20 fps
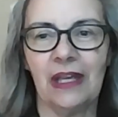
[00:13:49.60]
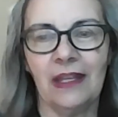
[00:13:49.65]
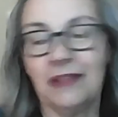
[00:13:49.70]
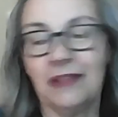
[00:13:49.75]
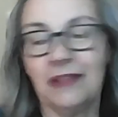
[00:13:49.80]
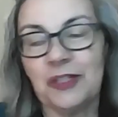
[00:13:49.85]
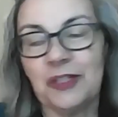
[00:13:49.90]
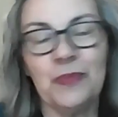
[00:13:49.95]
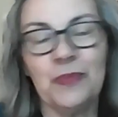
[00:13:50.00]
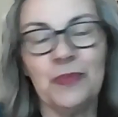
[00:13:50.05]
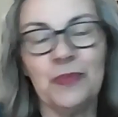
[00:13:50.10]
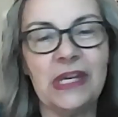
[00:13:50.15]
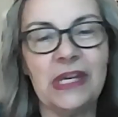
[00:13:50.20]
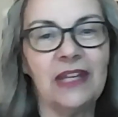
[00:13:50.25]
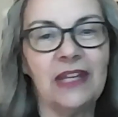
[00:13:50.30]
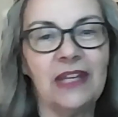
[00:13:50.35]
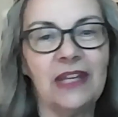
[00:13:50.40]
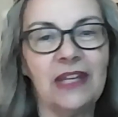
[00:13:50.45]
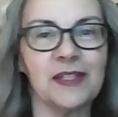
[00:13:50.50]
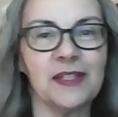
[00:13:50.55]
To me,
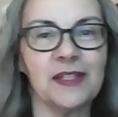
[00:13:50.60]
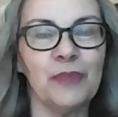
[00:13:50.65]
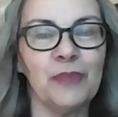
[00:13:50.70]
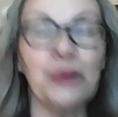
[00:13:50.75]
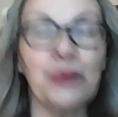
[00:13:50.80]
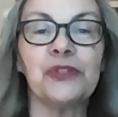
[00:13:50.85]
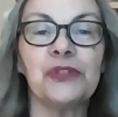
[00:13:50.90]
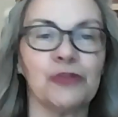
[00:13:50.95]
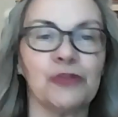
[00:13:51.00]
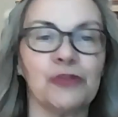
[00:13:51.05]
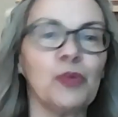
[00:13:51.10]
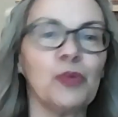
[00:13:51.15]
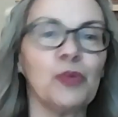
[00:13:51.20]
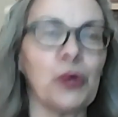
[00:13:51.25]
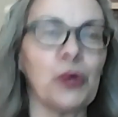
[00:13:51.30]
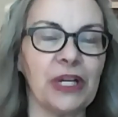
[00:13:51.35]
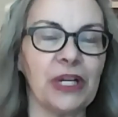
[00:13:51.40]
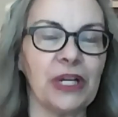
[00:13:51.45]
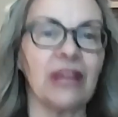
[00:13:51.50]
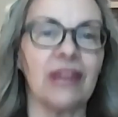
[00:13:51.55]
it's the most
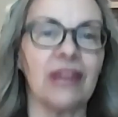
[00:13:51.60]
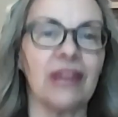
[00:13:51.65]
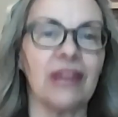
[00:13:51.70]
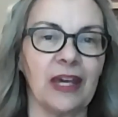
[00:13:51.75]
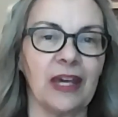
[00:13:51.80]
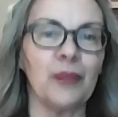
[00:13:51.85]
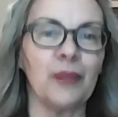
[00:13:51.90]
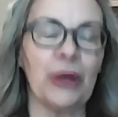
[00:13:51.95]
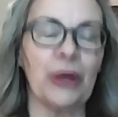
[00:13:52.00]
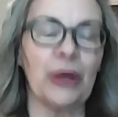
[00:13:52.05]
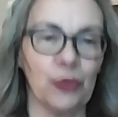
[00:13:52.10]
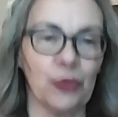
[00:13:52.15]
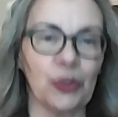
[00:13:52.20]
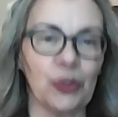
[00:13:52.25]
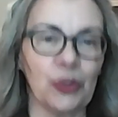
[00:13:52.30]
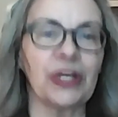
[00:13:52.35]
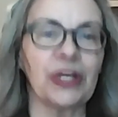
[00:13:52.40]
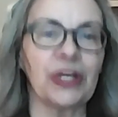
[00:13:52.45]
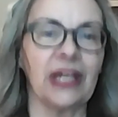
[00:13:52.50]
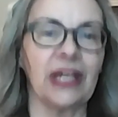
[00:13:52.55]
rewarding thing about
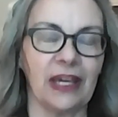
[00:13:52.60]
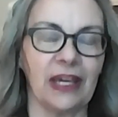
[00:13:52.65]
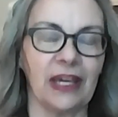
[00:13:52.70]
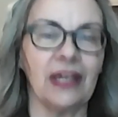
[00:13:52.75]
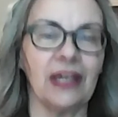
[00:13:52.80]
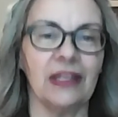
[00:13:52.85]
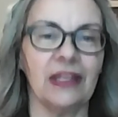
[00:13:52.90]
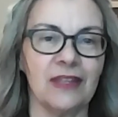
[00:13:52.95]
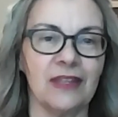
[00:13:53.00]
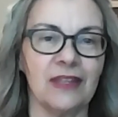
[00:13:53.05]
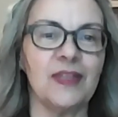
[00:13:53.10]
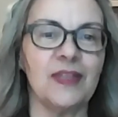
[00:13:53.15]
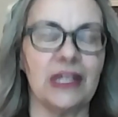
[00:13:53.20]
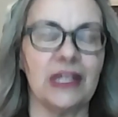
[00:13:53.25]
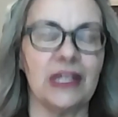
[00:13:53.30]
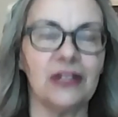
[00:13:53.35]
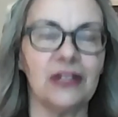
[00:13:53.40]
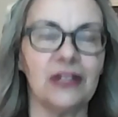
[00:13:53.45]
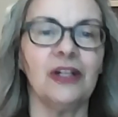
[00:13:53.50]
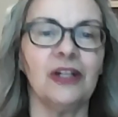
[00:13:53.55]
working in the
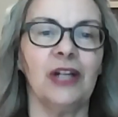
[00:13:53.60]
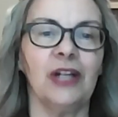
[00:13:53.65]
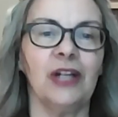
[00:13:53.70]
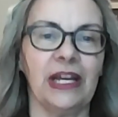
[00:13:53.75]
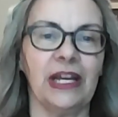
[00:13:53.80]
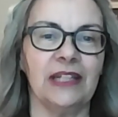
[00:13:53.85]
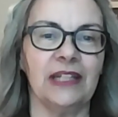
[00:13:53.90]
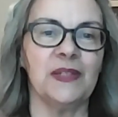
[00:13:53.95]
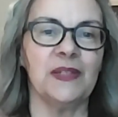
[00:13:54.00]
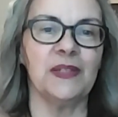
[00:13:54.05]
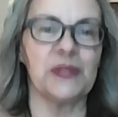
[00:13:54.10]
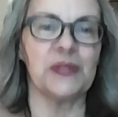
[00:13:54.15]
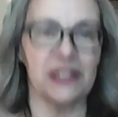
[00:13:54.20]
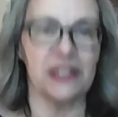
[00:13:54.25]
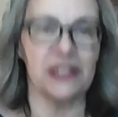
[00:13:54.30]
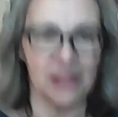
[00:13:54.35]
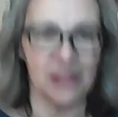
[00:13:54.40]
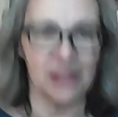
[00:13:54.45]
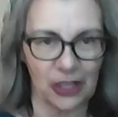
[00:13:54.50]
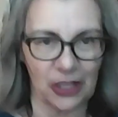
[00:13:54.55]
theater is
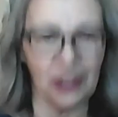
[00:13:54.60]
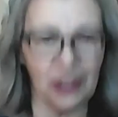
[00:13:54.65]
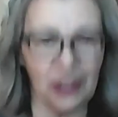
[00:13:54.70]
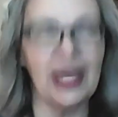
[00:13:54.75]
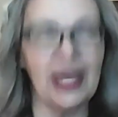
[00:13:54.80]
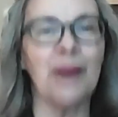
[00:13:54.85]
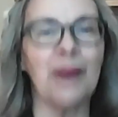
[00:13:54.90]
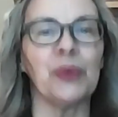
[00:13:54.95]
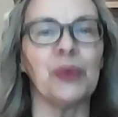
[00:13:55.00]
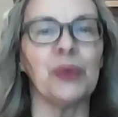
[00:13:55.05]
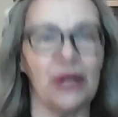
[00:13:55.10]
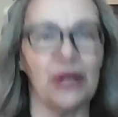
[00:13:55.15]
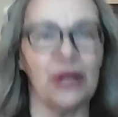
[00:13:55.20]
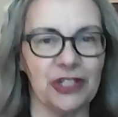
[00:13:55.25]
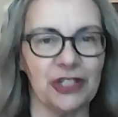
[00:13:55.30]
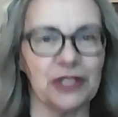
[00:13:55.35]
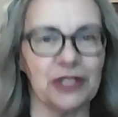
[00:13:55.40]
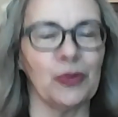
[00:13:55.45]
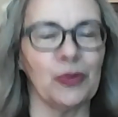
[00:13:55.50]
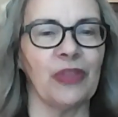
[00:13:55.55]
the
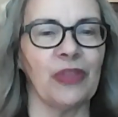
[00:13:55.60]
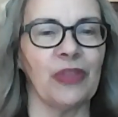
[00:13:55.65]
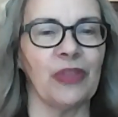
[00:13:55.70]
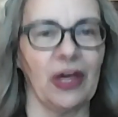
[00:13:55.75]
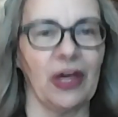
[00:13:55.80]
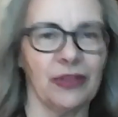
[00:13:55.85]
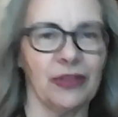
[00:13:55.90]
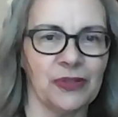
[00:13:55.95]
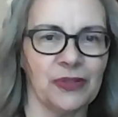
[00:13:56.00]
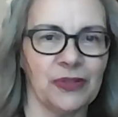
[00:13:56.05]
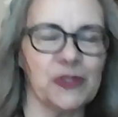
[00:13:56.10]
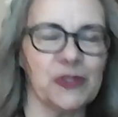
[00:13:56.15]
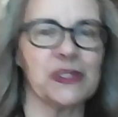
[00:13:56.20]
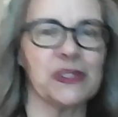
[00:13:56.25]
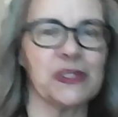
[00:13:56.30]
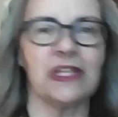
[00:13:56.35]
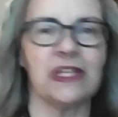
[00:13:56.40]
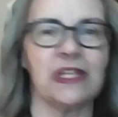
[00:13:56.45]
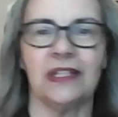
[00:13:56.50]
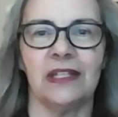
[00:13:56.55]
collaboration with others,
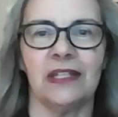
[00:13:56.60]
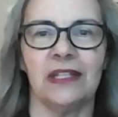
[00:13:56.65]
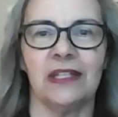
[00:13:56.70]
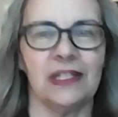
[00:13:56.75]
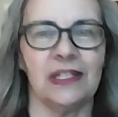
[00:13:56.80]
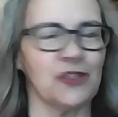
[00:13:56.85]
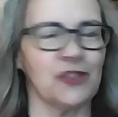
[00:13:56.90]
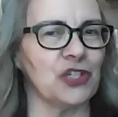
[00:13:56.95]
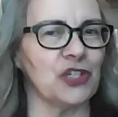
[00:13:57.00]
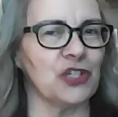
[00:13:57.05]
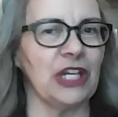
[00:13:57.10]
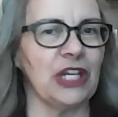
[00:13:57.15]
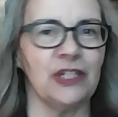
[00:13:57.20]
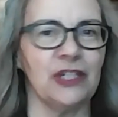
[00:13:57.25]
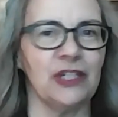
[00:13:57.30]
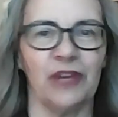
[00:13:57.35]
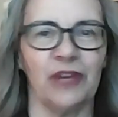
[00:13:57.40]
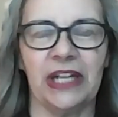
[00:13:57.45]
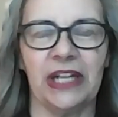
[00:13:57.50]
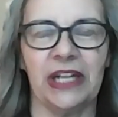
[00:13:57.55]
that the exchange
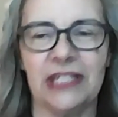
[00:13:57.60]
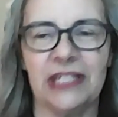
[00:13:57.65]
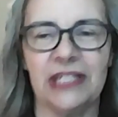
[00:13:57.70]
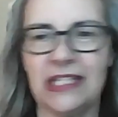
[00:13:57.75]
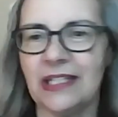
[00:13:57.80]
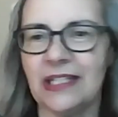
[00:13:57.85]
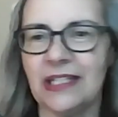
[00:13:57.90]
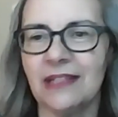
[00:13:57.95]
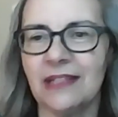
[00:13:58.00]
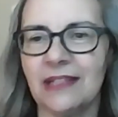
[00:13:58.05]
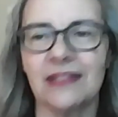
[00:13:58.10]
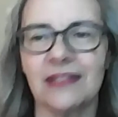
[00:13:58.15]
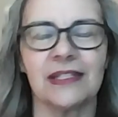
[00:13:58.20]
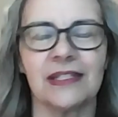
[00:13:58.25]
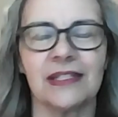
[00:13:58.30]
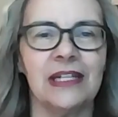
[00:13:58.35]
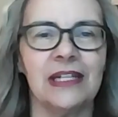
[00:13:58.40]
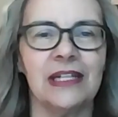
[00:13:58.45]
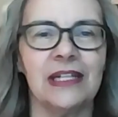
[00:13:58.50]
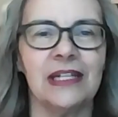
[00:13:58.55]
of
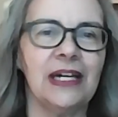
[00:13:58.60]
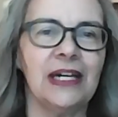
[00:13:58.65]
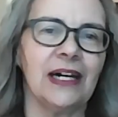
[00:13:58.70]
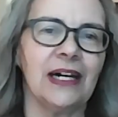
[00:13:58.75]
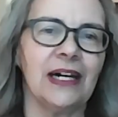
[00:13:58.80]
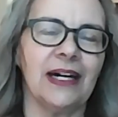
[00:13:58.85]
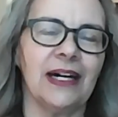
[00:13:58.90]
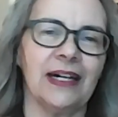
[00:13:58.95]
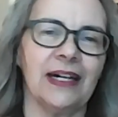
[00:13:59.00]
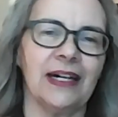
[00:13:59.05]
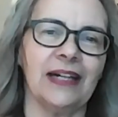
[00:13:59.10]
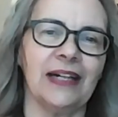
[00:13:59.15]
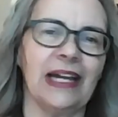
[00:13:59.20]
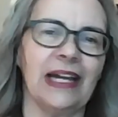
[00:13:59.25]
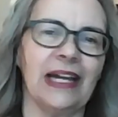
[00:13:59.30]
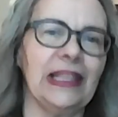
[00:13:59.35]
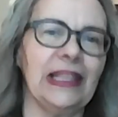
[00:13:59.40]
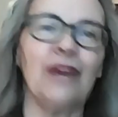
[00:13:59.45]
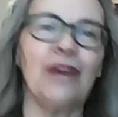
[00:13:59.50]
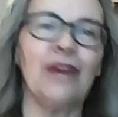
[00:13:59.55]
ideas.
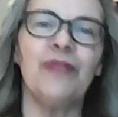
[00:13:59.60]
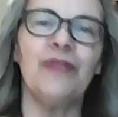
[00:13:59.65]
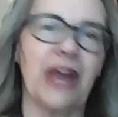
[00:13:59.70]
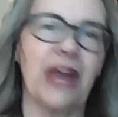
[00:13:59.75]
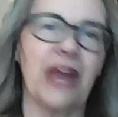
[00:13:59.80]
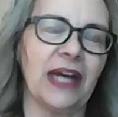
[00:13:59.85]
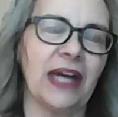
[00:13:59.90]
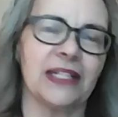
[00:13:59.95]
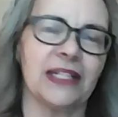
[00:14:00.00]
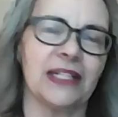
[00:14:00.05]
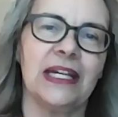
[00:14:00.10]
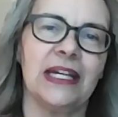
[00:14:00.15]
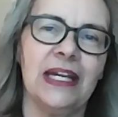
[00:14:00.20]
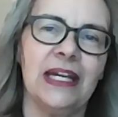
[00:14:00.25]
I love that.